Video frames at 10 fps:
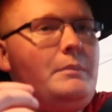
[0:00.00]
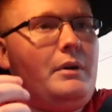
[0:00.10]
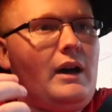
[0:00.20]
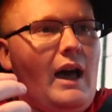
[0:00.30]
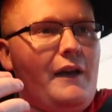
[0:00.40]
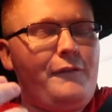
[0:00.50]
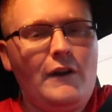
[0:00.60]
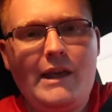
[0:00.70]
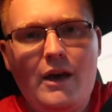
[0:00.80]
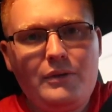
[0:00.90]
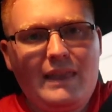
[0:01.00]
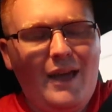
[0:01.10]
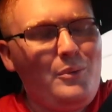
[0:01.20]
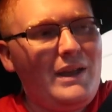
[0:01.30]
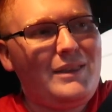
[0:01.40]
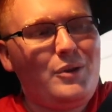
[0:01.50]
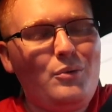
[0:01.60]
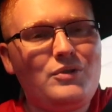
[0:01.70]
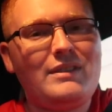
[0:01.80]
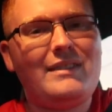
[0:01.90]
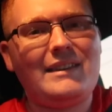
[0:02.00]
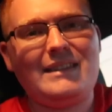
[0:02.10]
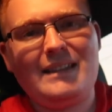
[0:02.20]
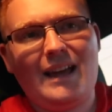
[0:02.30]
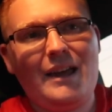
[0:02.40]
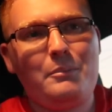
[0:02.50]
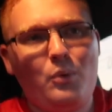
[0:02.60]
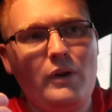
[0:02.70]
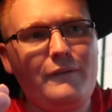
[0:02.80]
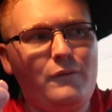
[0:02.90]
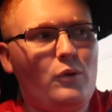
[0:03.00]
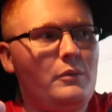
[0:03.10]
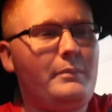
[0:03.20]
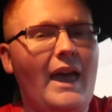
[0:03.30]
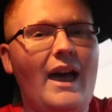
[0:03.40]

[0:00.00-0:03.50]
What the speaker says: But I found out that I weighed 269.4